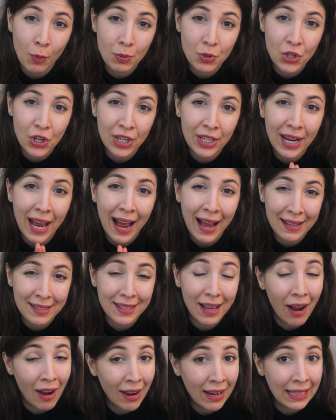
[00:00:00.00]
option
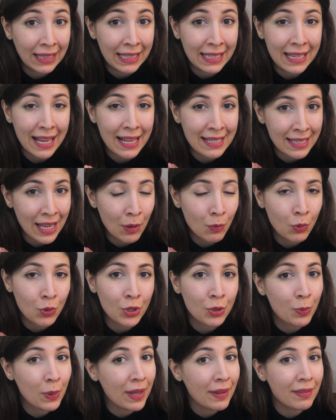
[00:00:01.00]
as highly as I
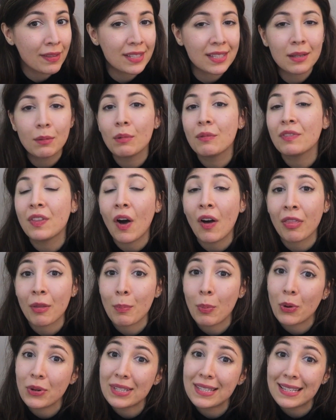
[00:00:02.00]
would with some of the
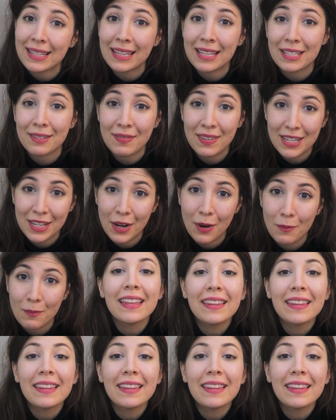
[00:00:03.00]
other points in this video.